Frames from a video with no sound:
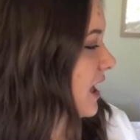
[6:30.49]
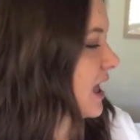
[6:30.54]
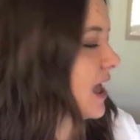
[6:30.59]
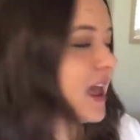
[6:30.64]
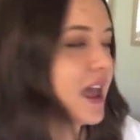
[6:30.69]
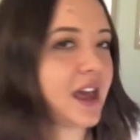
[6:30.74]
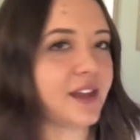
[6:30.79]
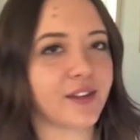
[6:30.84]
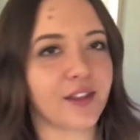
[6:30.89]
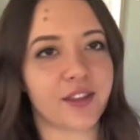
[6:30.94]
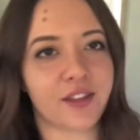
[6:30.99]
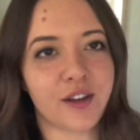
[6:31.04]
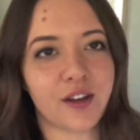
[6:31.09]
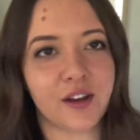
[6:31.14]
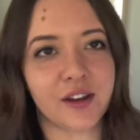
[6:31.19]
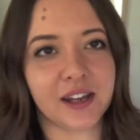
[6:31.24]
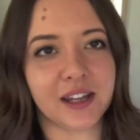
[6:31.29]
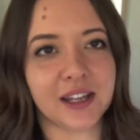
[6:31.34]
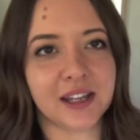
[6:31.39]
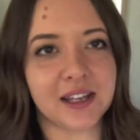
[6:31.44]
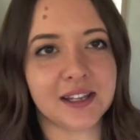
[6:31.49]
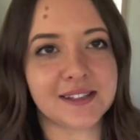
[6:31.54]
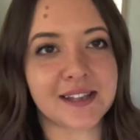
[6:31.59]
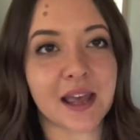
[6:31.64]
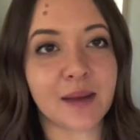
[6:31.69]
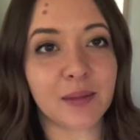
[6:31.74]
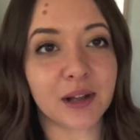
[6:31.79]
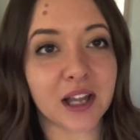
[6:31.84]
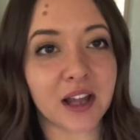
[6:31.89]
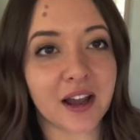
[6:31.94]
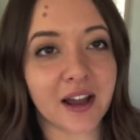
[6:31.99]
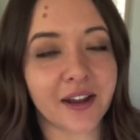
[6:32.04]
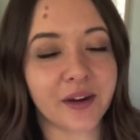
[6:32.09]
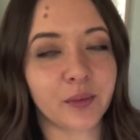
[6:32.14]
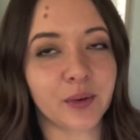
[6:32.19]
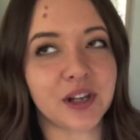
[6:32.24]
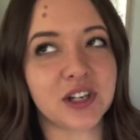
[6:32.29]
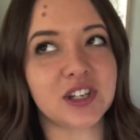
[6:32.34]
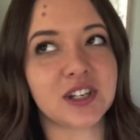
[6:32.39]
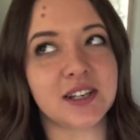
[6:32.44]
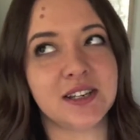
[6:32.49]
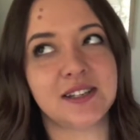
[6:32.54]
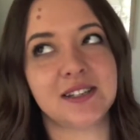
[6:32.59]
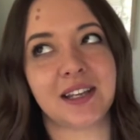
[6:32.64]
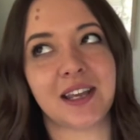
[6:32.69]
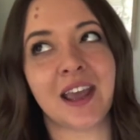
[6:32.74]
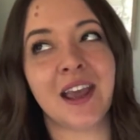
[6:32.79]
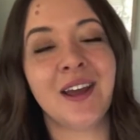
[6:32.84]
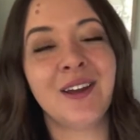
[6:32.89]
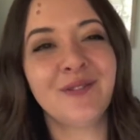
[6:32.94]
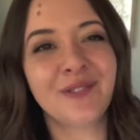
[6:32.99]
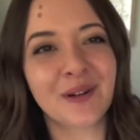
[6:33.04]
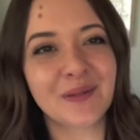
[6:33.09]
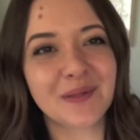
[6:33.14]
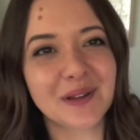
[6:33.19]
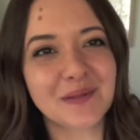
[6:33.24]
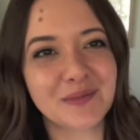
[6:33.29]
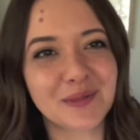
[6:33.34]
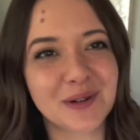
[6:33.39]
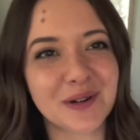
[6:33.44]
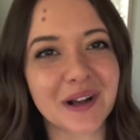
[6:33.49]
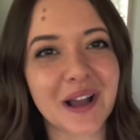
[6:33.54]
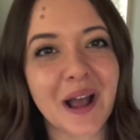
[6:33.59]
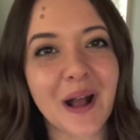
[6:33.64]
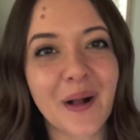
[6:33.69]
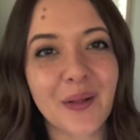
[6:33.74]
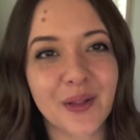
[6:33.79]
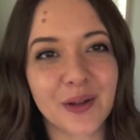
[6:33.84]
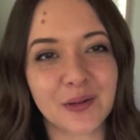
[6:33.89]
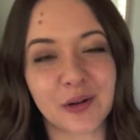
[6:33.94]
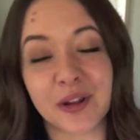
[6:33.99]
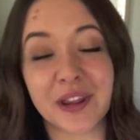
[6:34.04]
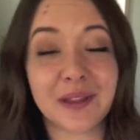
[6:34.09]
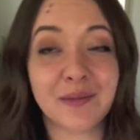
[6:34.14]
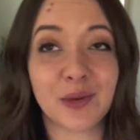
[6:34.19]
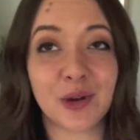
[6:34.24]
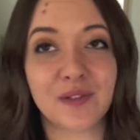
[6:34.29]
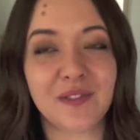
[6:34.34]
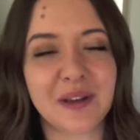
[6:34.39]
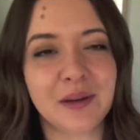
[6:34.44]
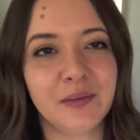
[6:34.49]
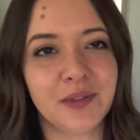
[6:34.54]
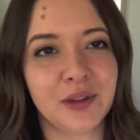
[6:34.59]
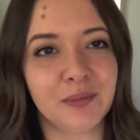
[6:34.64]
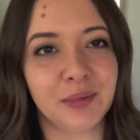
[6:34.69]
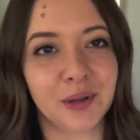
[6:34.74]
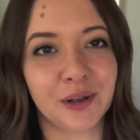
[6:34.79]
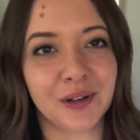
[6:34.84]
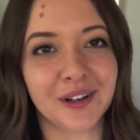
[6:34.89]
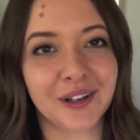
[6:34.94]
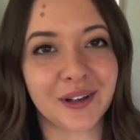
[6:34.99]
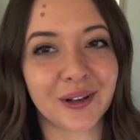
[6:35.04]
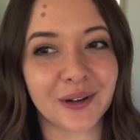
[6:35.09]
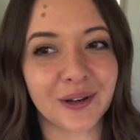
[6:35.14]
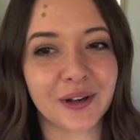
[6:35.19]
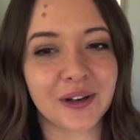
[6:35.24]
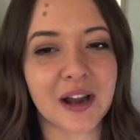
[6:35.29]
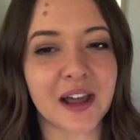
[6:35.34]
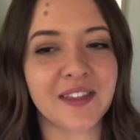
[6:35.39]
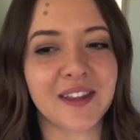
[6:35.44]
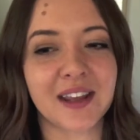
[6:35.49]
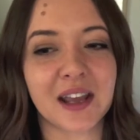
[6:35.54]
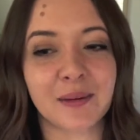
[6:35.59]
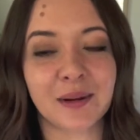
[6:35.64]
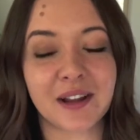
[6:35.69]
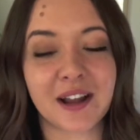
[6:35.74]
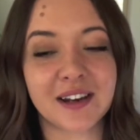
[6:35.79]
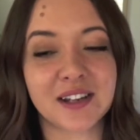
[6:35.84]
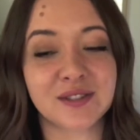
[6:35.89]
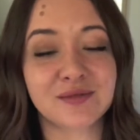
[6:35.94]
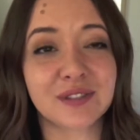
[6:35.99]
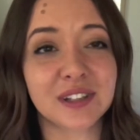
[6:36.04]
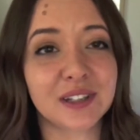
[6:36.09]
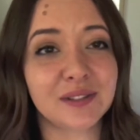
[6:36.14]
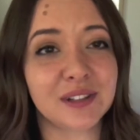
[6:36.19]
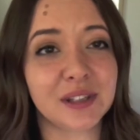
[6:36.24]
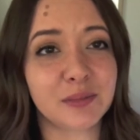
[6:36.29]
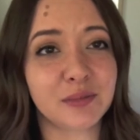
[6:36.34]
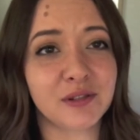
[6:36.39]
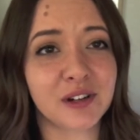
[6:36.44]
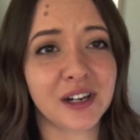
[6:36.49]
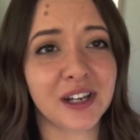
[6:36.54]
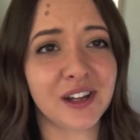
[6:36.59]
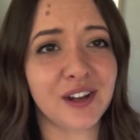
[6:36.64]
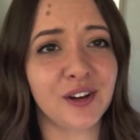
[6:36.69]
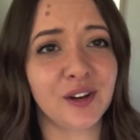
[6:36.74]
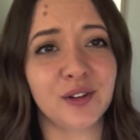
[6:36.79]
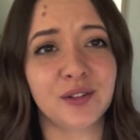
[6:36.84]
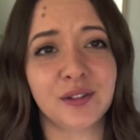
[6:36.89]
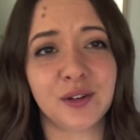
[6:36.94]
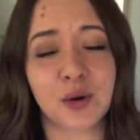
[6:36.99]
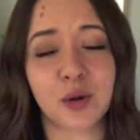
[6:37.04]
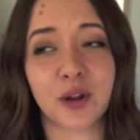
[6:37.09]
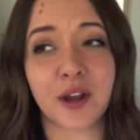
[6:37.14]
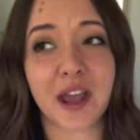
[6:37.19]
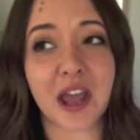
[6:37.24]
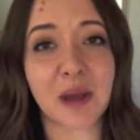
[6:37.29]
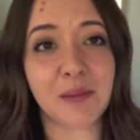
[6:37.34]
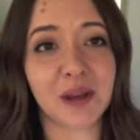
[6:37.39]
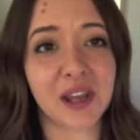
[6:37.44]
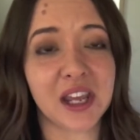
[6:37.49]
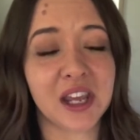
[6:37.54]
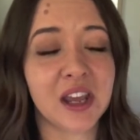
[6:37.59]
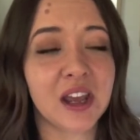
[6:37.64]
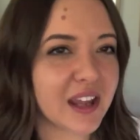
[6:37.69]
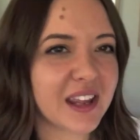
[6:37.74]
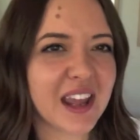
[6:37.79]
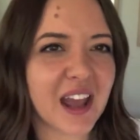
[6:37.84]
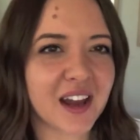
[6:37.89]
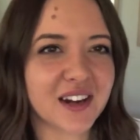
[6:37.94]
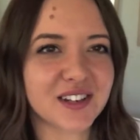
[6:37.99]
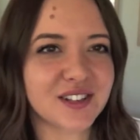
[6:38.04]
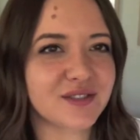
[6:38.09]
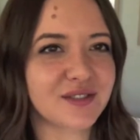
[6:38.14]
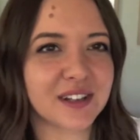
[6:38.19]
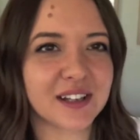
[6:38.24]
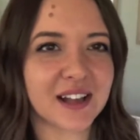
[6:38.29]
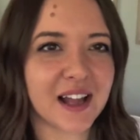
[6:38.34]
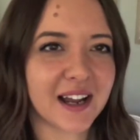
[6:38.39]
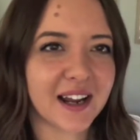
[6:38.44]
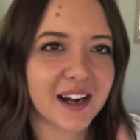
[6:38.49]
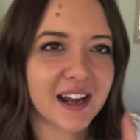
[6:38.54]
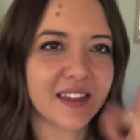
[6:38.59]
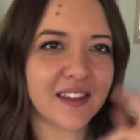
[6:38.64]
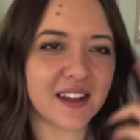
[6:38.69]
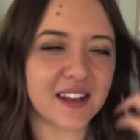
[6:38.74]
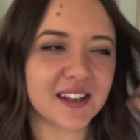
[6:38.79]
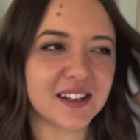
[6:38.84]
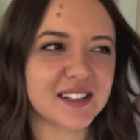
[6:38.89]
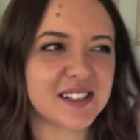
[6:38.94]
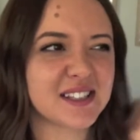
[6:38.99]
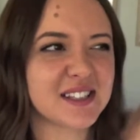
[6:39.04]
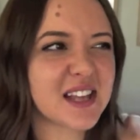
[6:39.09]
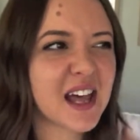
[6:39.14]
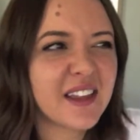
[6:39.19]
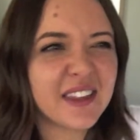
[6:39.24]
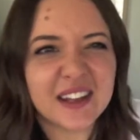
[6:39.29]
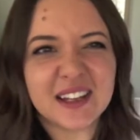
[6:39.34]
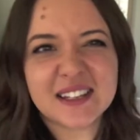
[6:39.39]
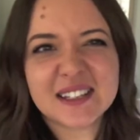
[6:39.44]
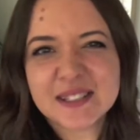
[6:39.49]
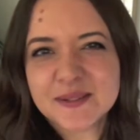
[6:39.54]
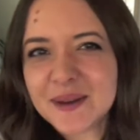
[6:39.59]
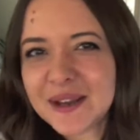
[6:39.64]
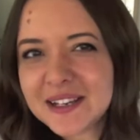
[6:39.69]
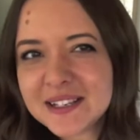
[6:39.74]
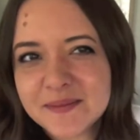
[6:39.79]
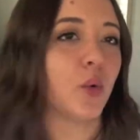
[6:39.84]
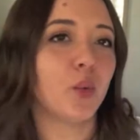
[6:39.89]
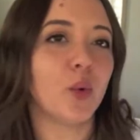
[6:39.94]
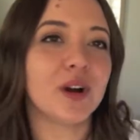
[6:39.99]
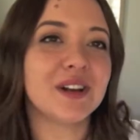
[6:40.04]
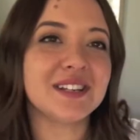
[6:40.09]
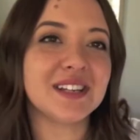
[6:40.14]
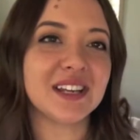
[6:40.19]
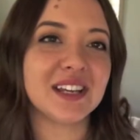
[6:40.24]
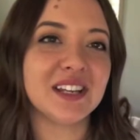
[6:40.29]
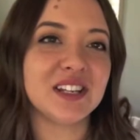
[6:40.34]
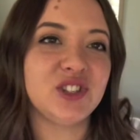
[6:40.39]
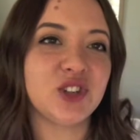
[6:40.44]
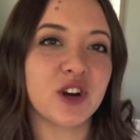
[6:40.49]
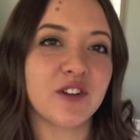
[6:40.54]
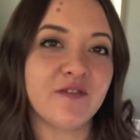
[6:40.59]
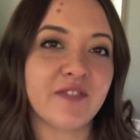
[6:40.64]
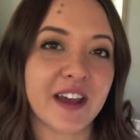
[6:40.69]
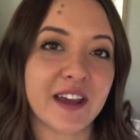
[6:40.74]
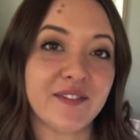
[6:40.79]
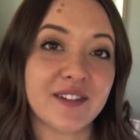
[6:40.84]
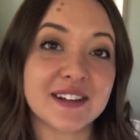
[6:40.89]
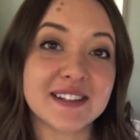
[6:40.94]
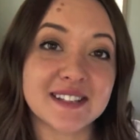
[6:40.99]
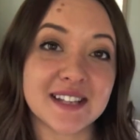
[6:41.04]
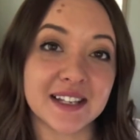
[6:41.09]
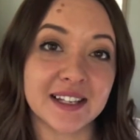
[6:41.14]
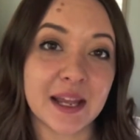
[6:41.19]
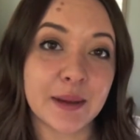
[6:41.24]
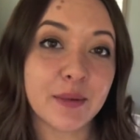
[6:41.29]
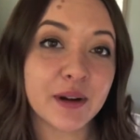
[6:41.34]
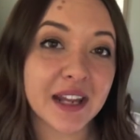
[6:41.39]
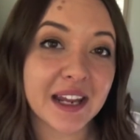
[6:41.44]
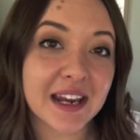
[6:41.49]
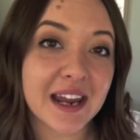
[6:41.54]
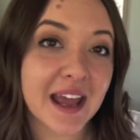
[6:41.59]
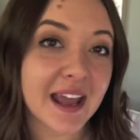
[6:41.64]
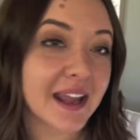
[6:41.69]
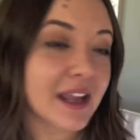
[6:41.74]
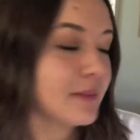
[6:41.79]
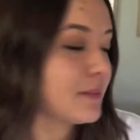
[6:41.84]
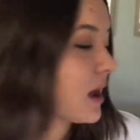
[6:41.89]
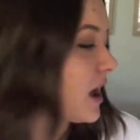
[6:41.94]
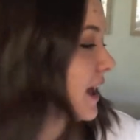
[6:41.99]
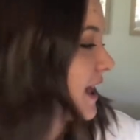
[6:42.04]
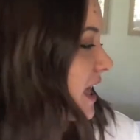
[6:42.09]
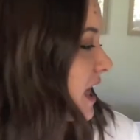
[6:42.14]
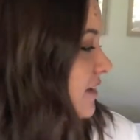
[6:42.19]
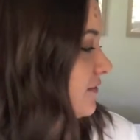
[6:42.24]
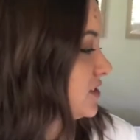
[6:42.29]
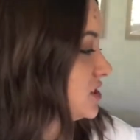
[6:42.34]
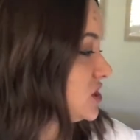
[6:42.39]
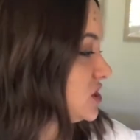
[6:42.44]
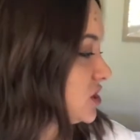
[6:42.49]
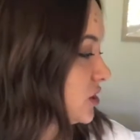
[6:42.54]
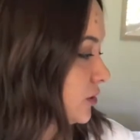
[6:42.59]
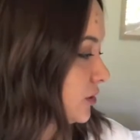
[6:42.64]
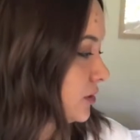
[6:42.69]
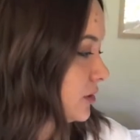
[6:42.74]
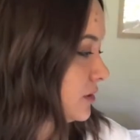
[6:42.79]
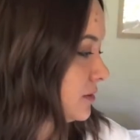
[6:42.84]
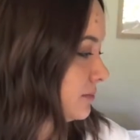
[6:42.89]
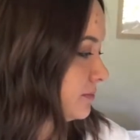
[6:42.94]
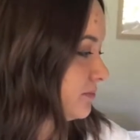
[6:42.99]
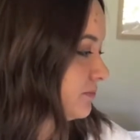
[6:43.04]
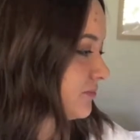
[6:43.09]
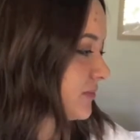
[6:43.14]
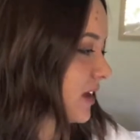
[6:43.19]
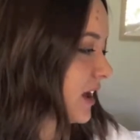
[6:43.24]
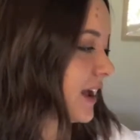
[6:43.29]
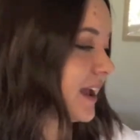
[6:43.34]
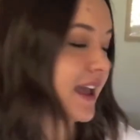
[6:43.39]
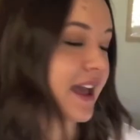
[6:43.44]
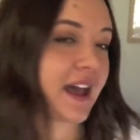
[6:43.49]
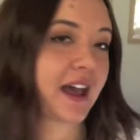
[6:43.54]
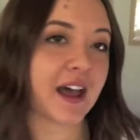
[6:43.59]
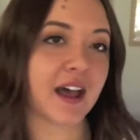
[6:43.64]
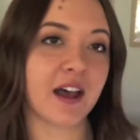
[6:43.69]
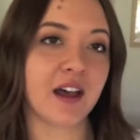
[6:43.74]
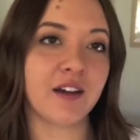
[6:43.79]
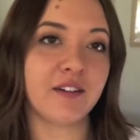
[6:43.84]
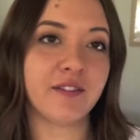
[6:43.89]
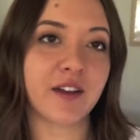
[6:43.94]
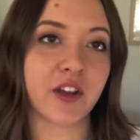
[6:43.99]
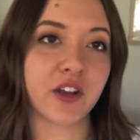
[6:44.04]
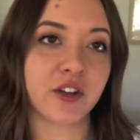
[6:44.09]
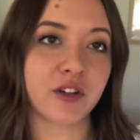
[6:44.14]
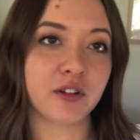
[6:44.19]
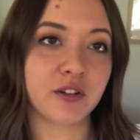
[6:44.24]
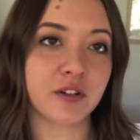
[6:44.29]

And the third is Emmeline, which is again from the book, the, or the movie, The Blue Lagoon. I think Emmeline is really, really pretty. Call it Emmy. Yeah, I just really like it. I think it's, I think it's sweet. What is your favourite celebrity name? I have two. I have